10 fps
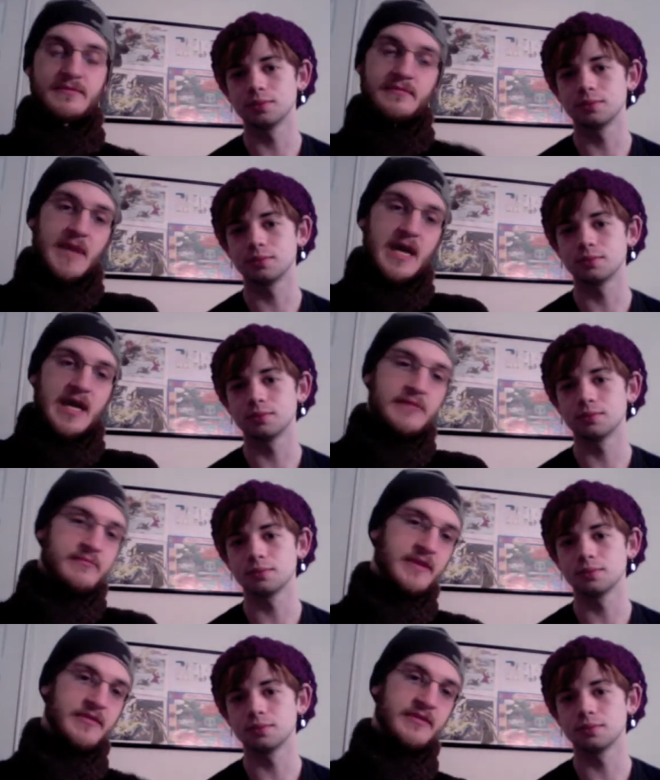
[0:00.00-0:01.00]
Speaker 1: bad.
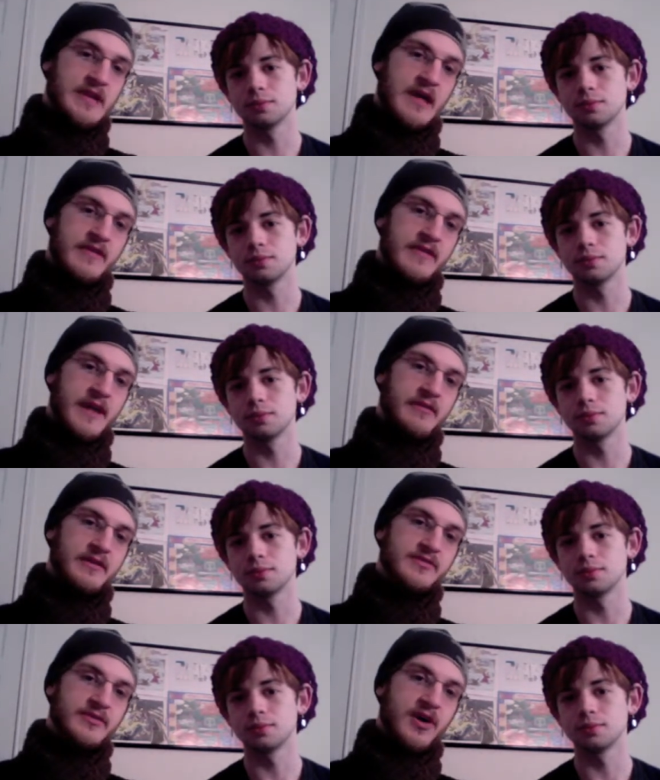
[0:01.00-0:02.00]
But now that the aliens
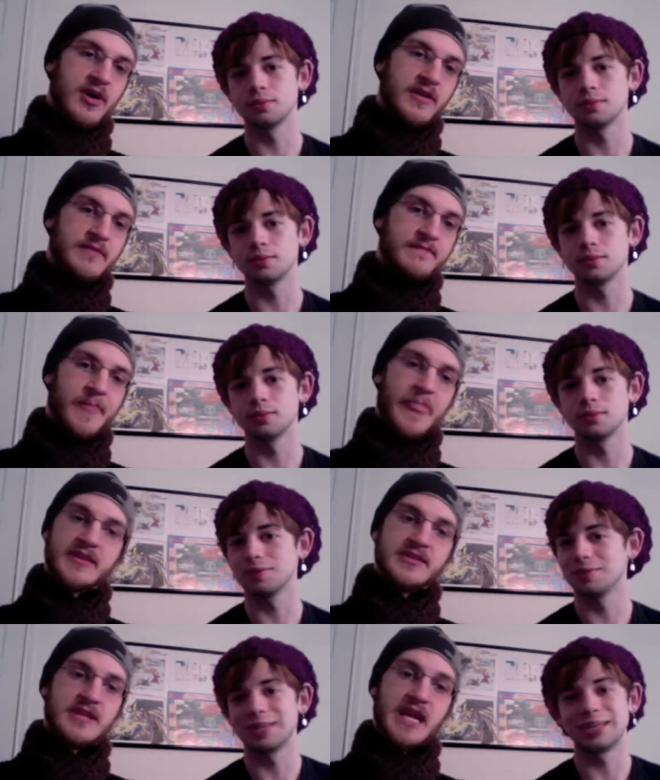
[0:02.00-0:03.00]
are gone, this
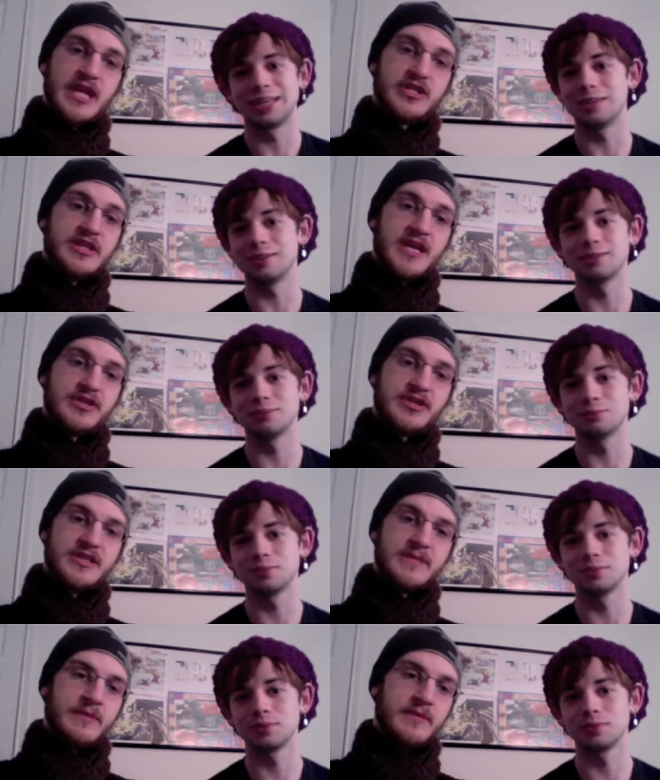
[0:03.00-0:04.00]
is an ancient, ancient
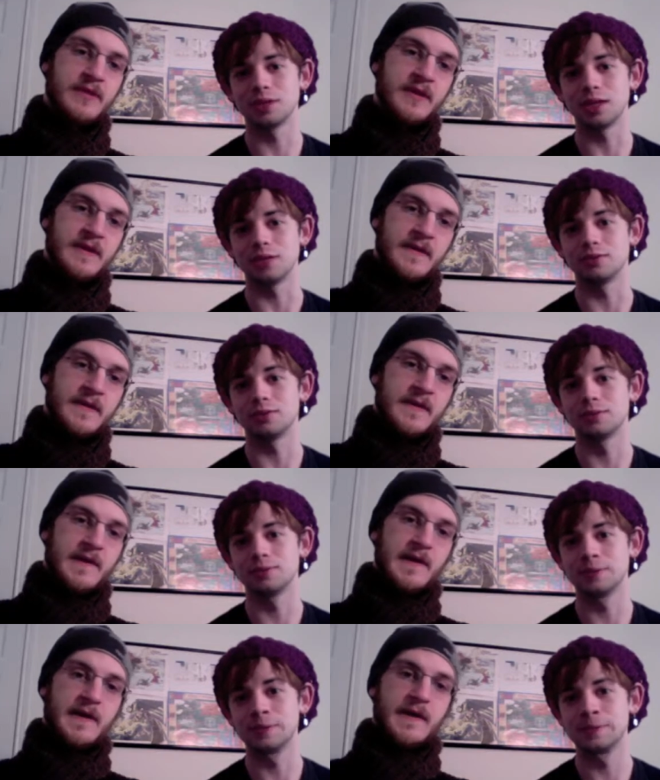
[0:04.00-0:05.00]
temple. Yes.
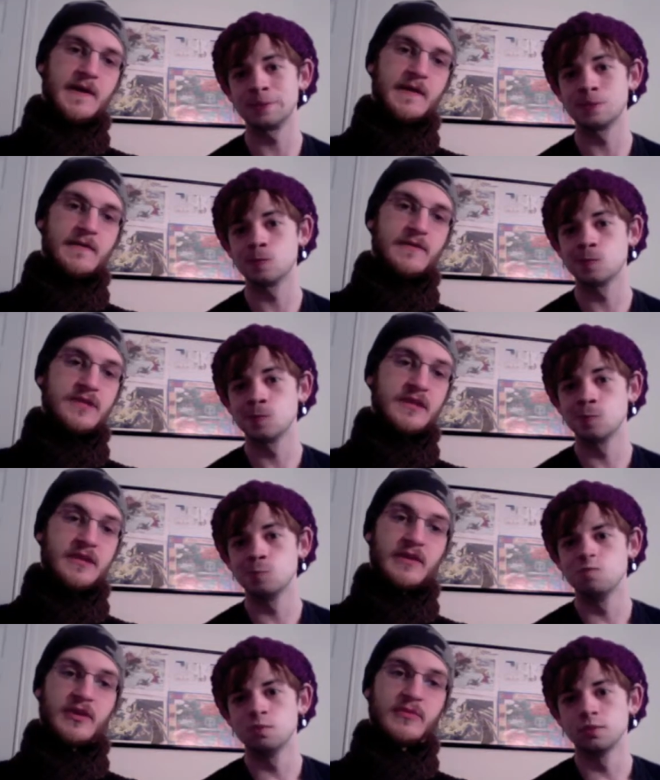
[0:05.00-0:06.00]
And there's nothing
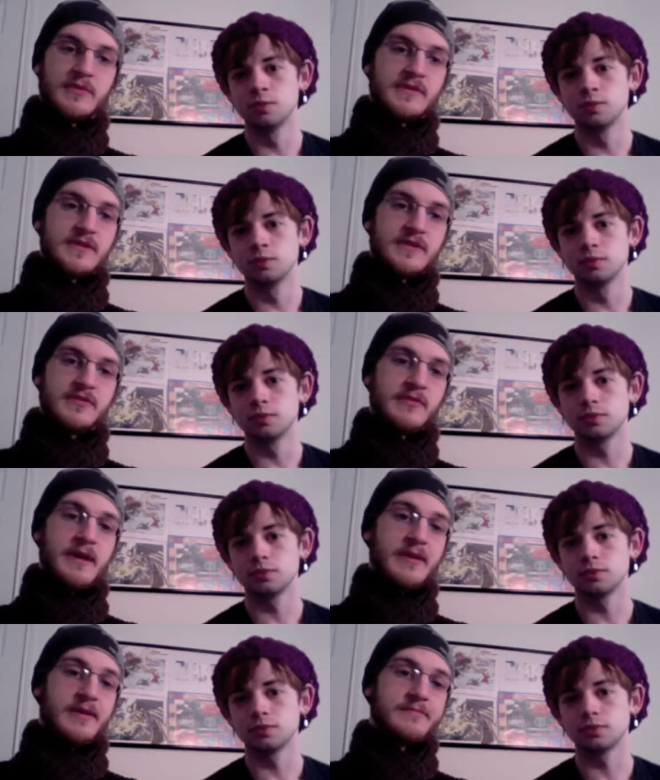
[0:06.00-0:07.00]
Speaker 2: that humans can do
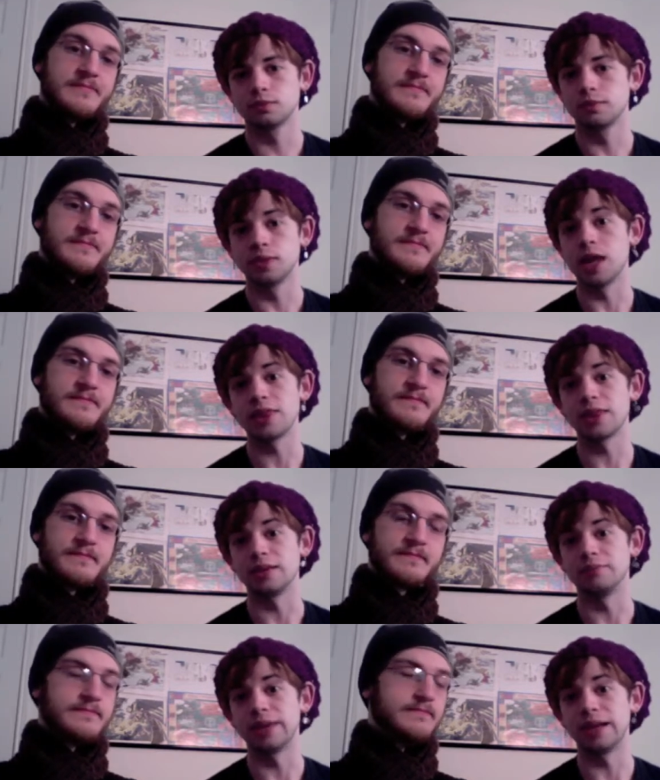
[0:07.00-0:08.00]
about it. Nothing.
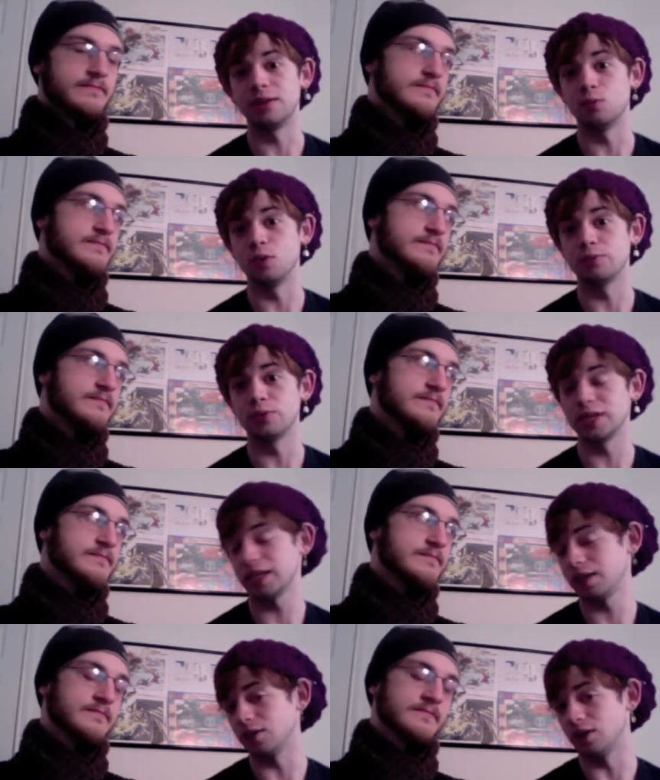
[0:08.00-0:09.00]
And one particular,